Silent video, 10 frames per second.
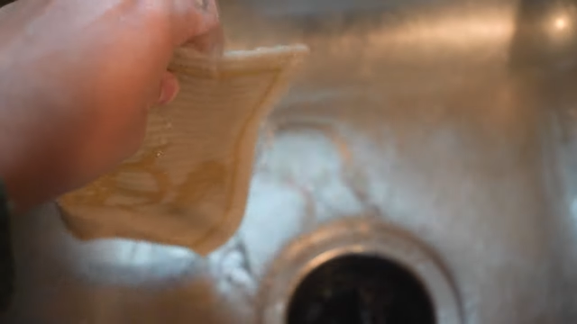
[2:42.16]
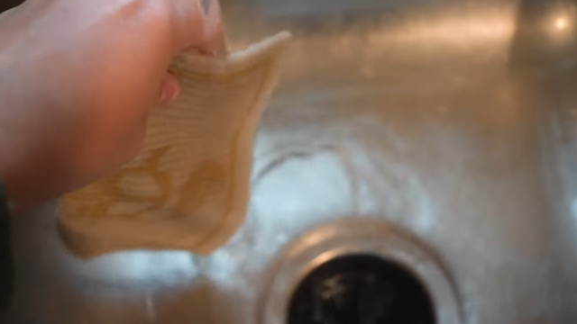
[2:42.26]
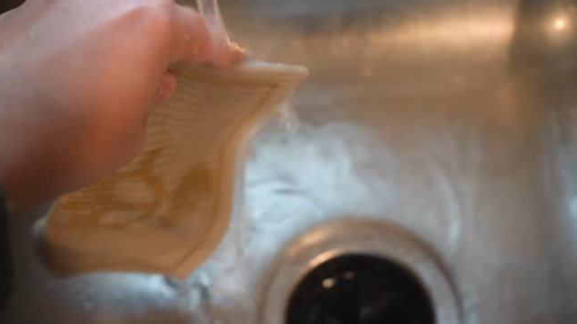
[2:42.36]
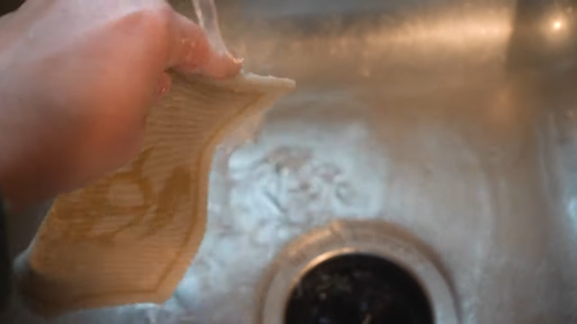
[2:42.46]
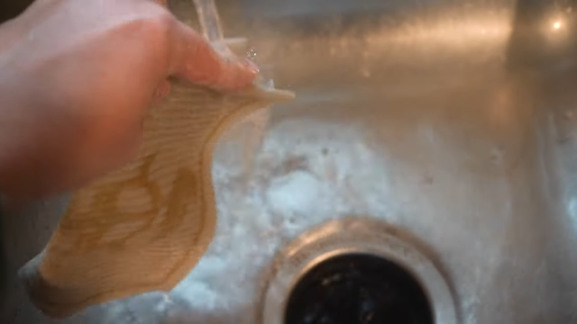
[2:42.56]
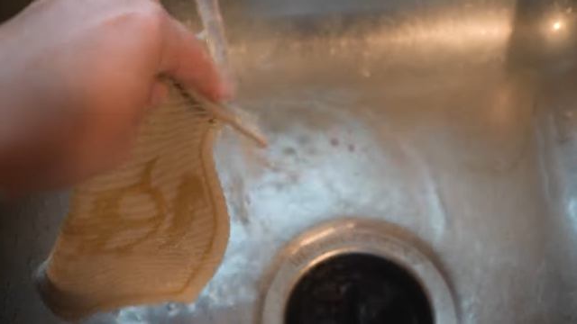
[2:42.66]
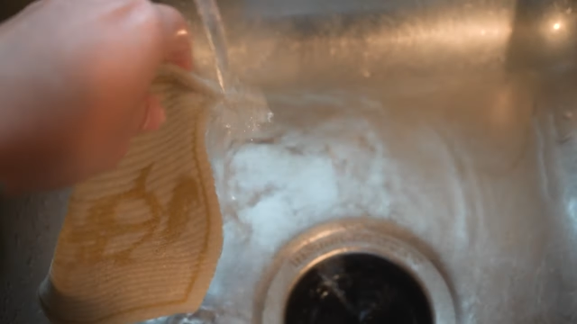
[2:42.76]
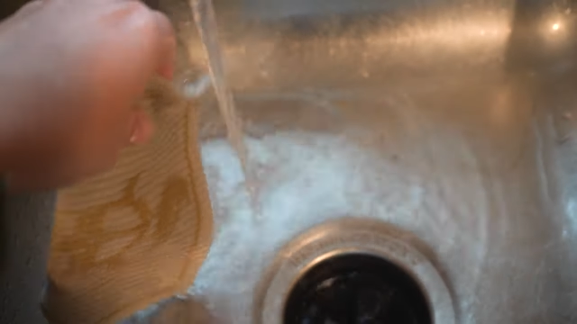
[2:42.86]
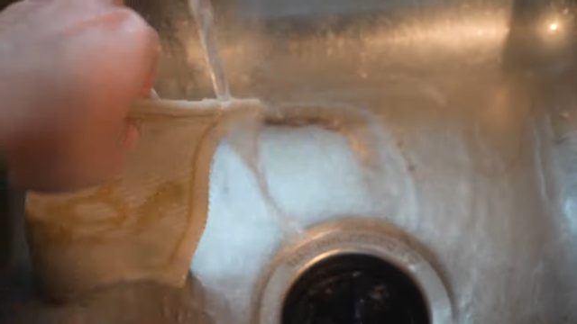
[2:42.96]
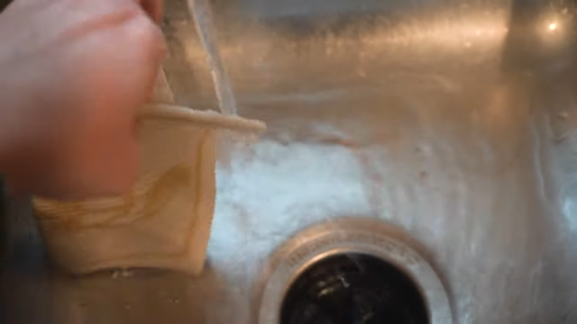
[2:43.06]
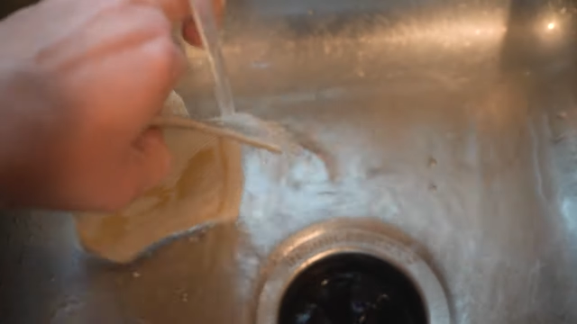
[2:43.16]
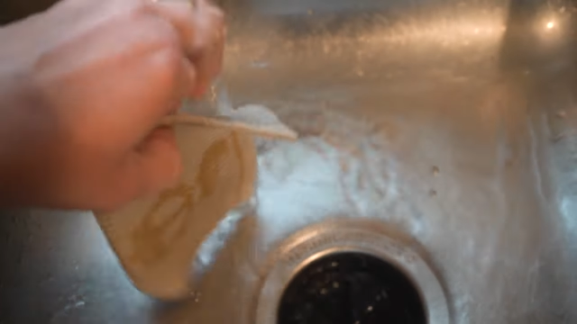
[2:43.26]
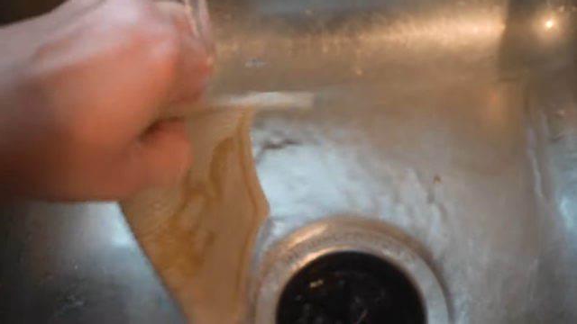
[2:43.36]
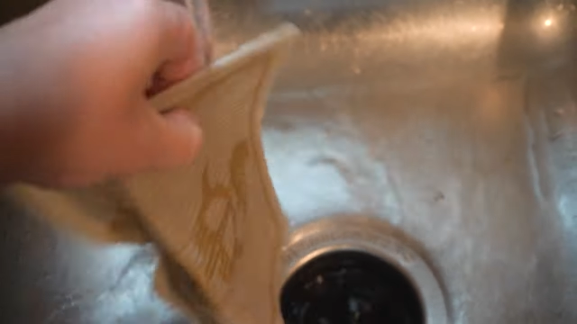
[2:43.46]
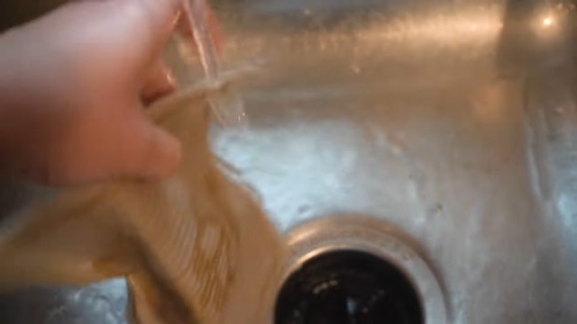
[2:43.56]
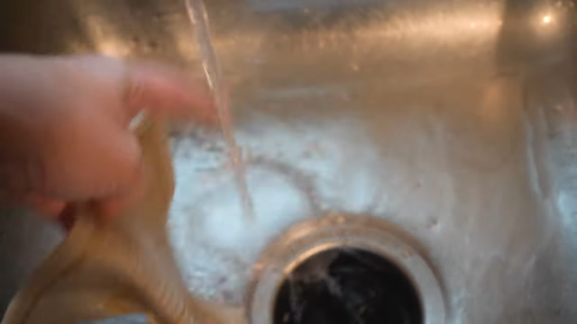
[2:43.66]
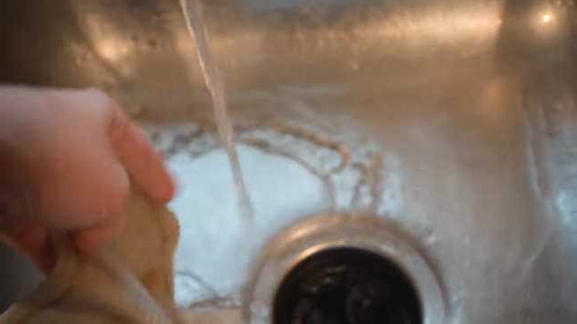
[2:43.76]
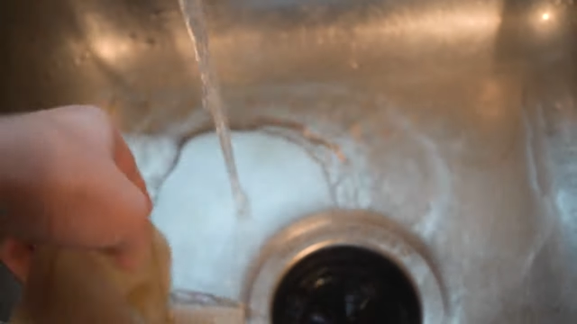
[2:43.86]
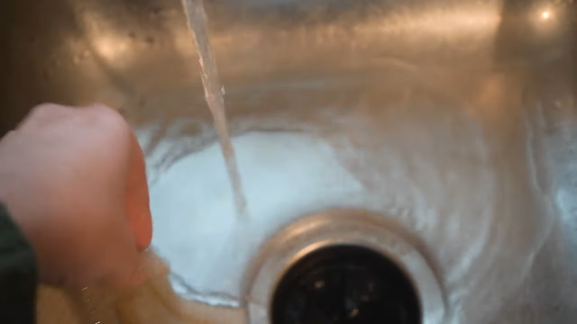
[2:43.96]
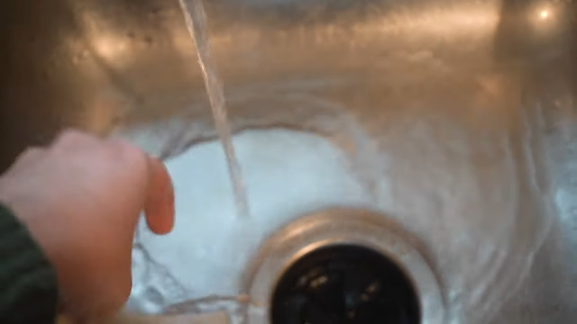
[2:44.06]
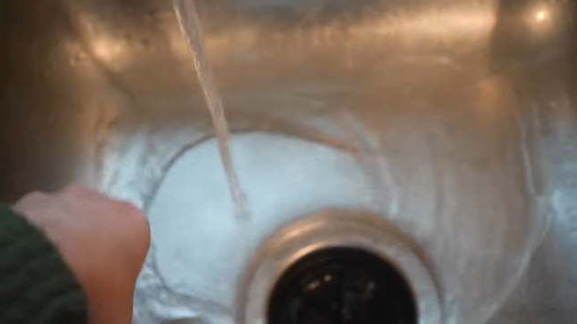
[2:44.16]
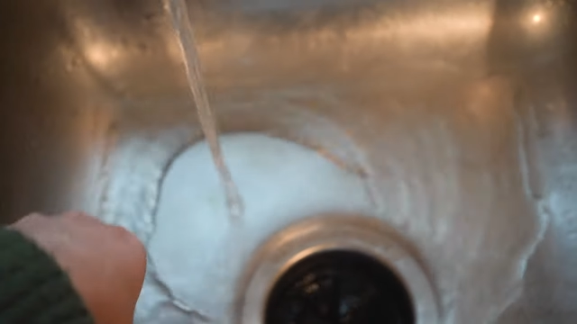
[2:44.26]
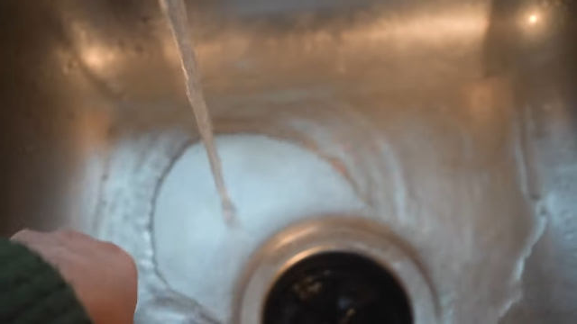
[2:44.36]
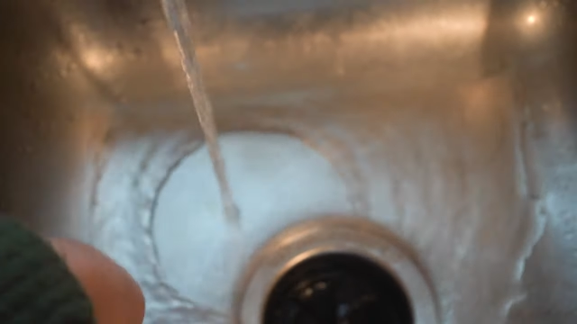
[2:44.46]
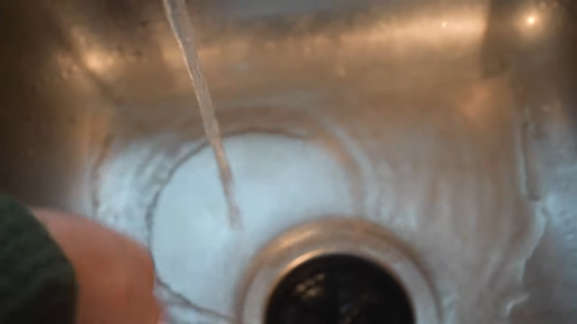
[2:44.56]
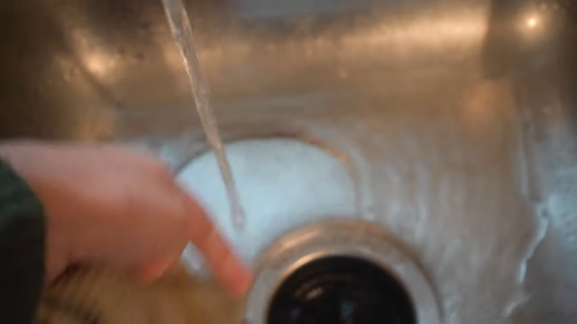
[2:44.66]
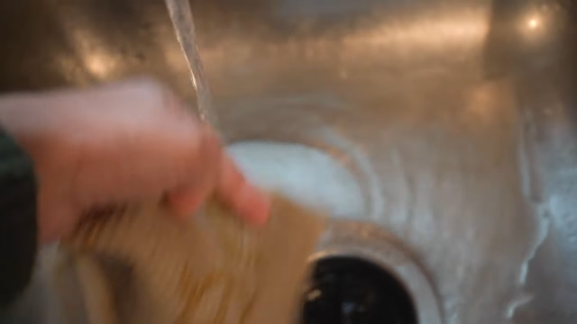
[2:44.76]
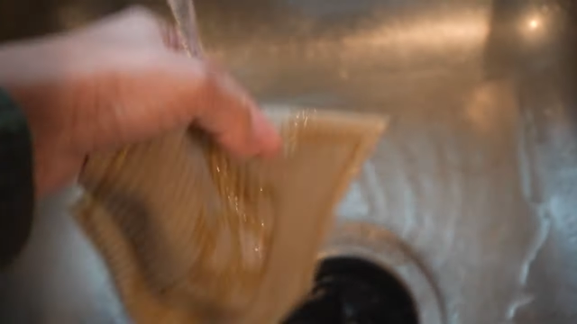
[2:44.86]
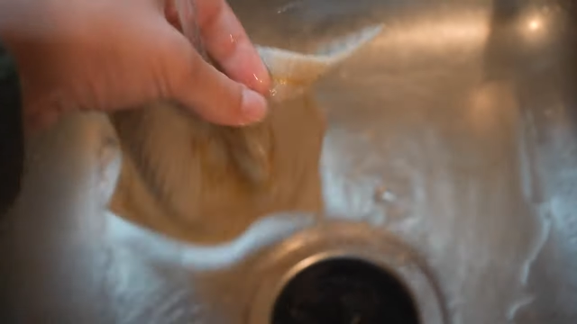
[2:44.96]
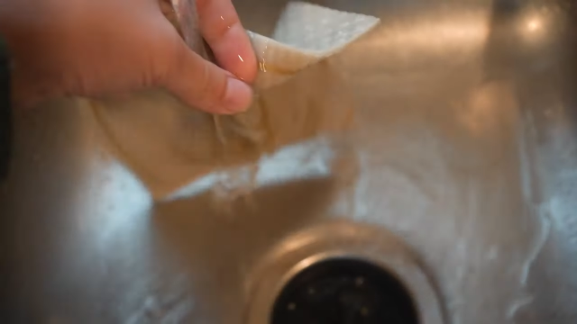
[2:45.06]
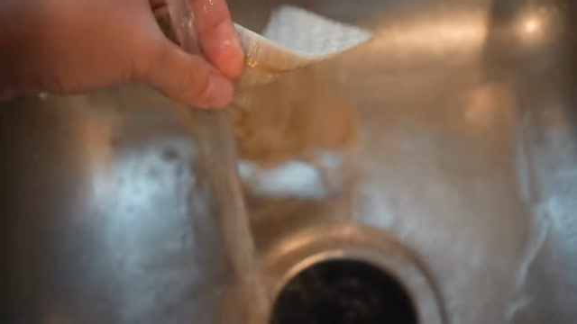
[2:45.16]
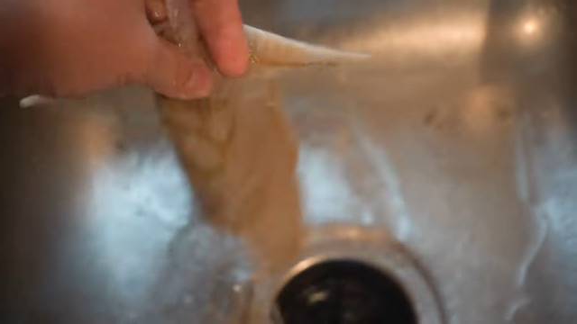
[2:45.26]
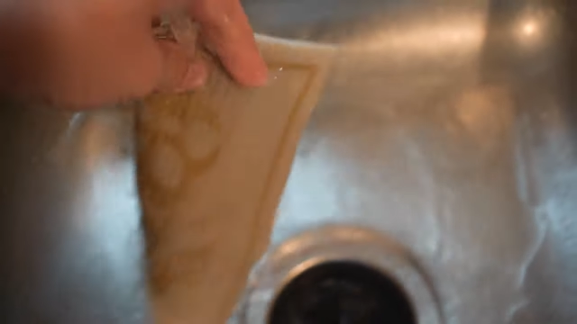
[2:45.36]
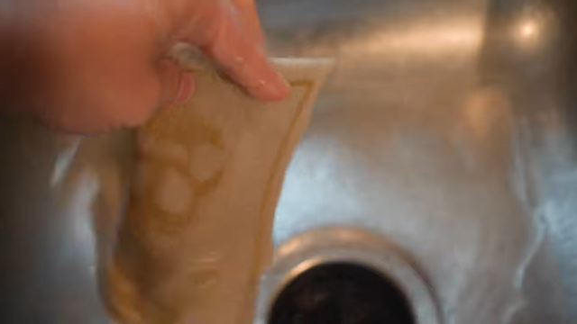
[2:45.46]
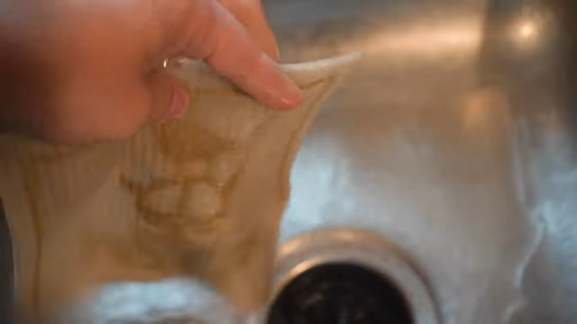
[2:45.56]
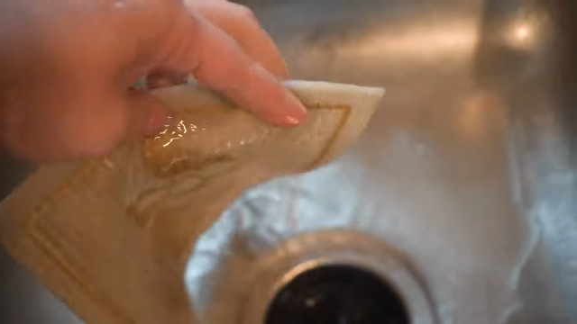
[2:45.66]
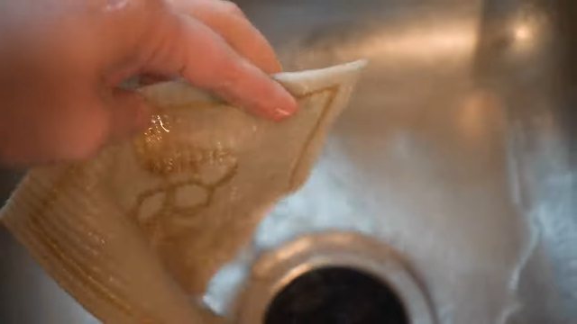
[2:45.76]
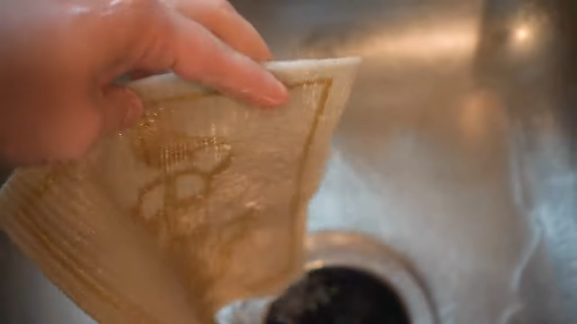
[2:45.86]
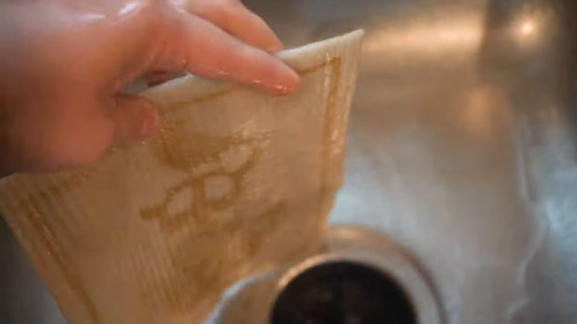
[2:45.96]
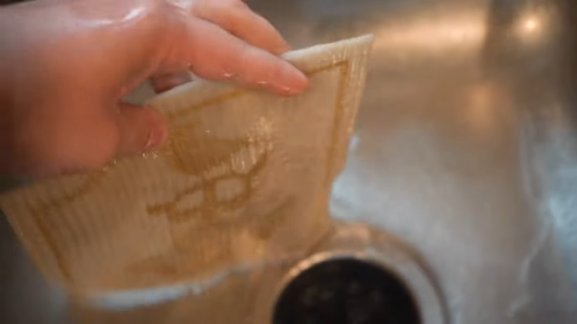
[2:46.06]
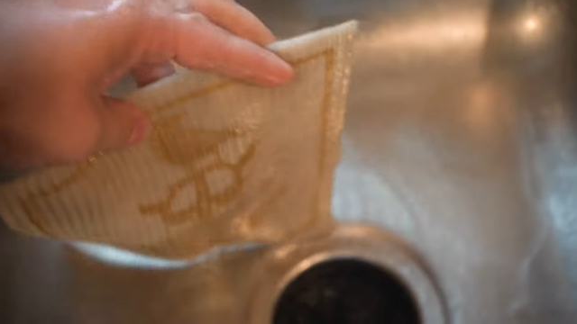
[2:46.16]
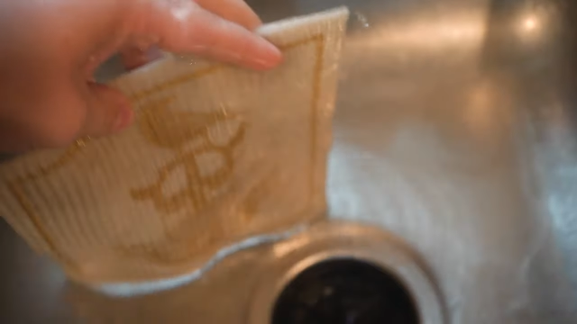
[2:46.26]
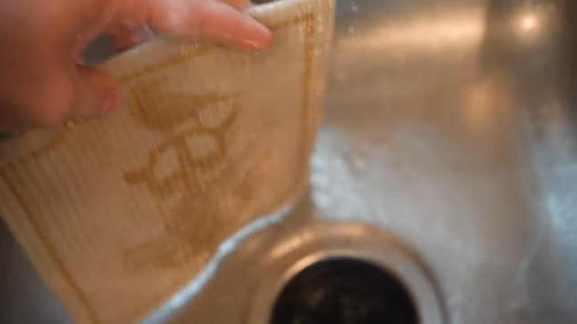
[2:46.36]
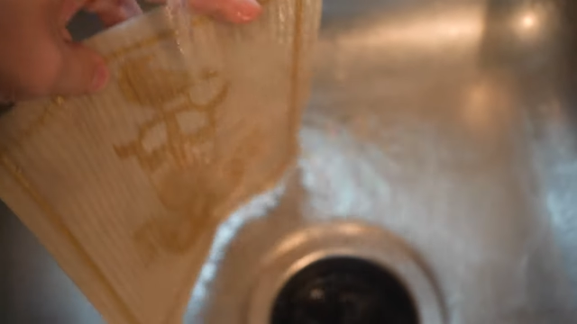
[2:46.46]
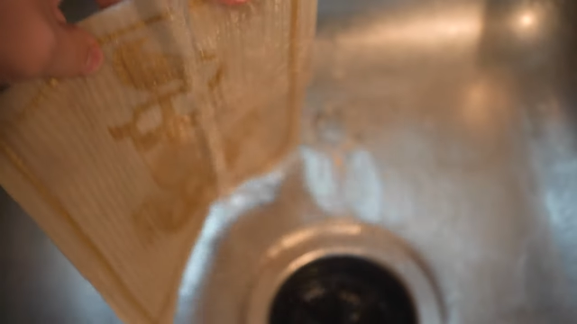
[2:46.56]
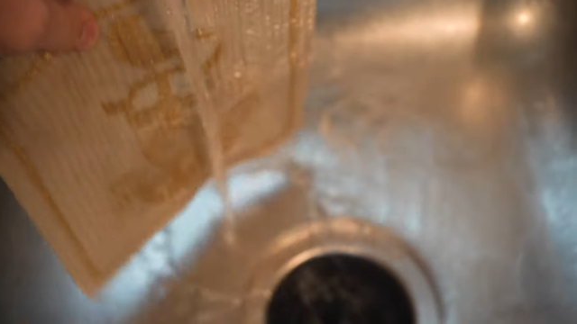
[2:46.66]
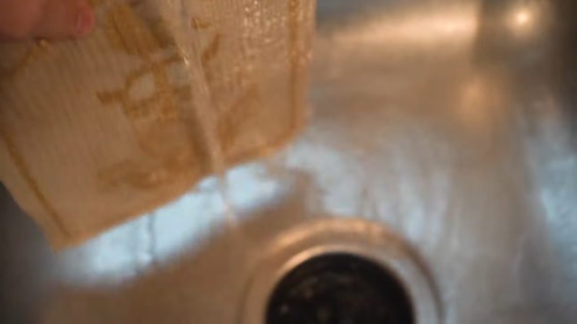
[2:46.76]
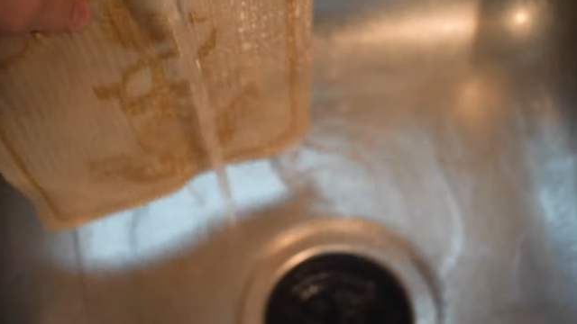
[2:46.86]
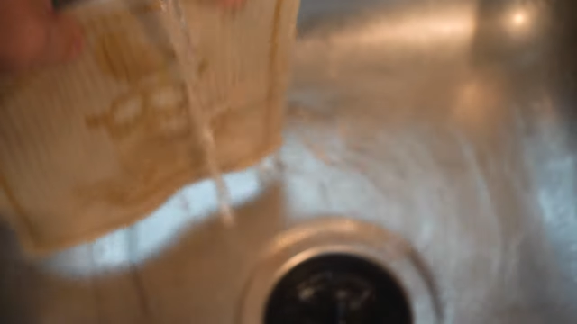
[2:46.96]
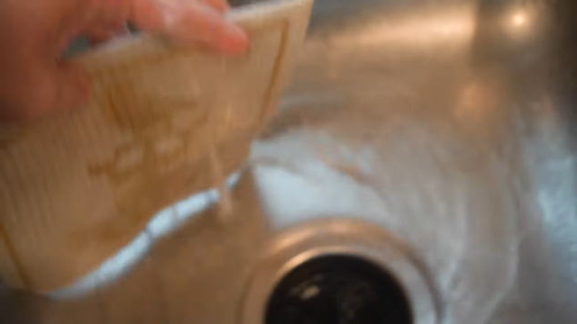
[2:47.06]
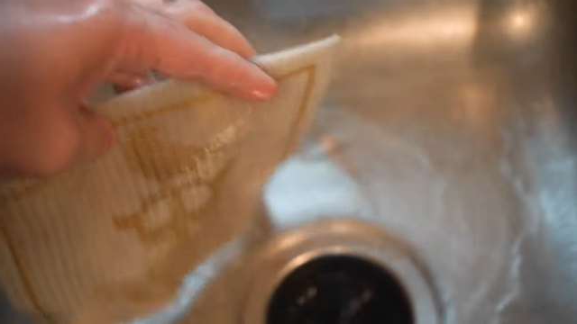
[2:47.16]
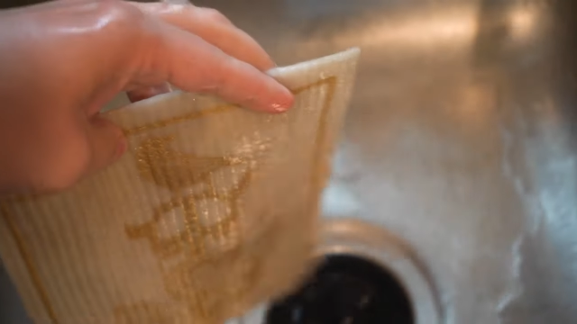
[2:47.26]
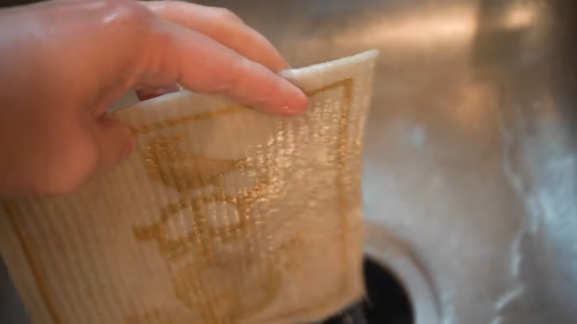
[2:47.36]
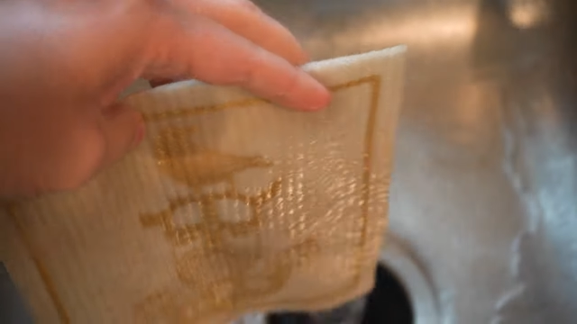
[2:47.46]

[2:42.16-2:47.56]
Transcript: (no speaker visible)